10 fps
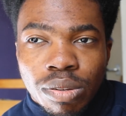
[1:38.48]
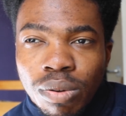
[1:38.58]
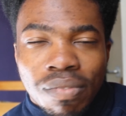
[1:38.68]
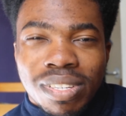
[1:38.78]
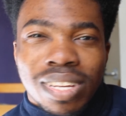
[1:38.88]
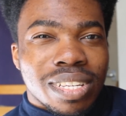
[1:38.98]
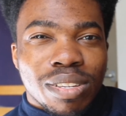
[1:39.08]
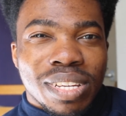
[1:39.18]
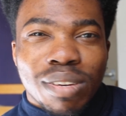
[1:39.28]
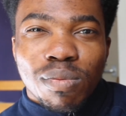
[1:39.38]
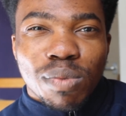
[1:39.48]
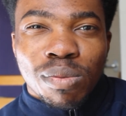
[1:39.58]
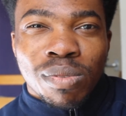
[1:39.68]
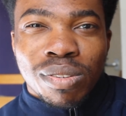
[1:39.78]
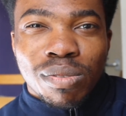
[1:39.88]
Whoever says heal
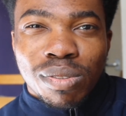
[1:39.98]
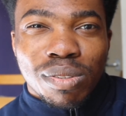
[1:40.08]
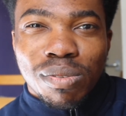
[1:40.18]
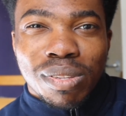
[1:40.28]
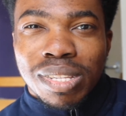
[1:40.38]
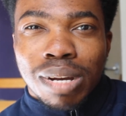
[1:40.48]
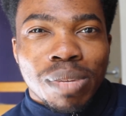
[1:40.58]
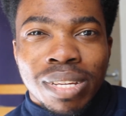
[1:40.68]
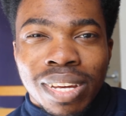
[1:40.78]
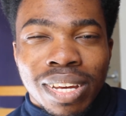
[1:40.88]
wounds, you're a dummy.